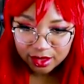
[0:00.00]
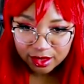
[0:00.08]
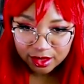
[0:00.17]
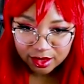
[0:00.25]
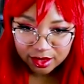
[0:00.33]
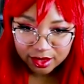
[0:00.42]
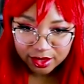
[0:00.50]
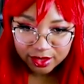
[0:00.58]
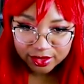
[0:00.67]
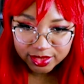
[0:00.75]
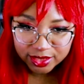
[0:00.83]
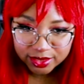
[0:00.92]
I
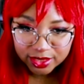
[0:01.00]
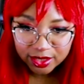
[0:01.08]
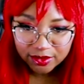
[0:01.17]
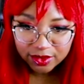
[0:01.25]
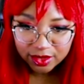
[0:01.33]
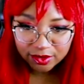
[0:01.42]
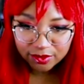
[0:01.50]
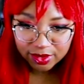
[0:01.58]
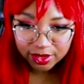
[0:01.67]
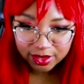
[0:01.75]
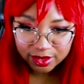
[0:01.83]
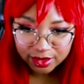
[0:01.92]
had to take a down
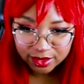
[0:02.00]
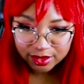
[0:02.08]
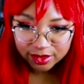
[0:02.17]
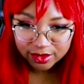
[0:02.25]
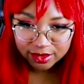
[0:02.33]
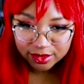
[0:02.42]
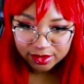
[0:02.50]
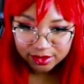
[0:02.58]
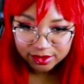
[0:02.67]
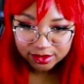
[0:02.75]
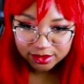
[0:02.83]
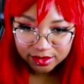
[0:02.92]
anyway.
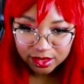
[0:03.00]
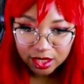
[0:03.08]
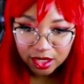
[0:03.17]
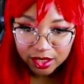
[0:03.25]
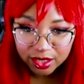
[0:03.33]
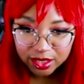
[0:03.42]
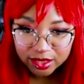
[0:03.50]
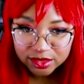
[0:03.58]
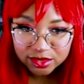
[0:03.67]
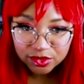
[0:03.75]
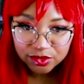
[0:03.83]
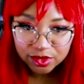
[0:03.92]
God, it
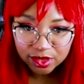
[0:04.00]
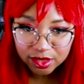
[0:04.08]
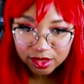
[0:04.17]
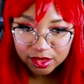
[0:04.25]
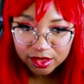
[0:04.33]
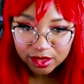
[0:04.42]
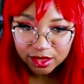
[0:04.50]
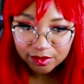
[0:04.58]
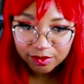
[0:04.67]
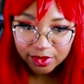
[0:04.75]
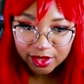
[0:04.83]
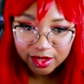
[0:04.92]
is so dark.
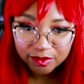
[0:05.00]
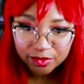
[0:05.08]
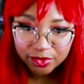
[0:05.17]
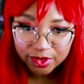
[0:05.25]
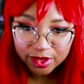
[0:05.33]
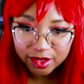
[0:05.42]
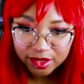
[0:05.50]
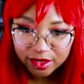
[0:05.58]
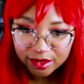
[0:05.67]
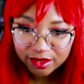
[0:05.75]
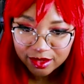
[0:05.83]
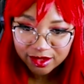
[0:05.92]
I'm like, bruh.
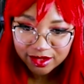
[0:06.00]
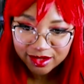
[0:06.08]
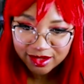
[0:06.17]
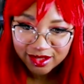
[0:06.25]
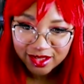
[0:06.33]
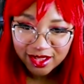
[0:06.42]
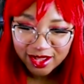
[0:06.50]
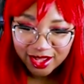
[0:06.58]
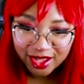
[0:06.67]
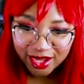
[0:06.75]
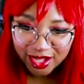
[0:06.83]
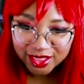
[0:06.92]

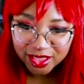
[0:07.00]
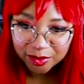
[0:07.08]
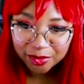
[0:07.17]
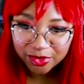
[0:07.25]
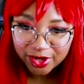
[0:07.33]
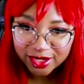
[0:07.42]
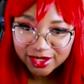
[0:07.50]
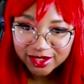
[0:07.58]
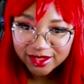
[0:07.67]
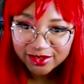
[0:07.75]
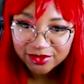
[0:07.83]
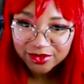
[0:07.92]
I got the
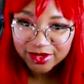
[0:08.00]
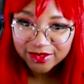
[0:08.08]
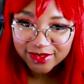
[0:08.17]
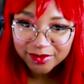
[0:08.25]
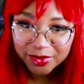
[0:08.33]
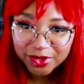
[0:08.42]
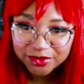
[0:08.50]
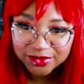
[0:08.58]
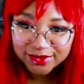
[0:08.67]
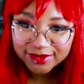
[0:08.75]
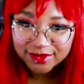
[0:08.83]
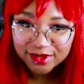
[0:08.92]
brightness where it's
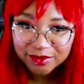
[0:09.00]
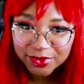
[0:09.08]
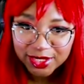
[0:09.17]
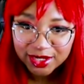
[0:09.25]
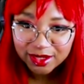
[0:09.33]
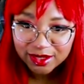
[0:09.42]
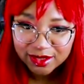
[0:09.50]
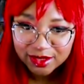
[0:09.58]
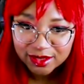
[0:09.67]
supposed to be.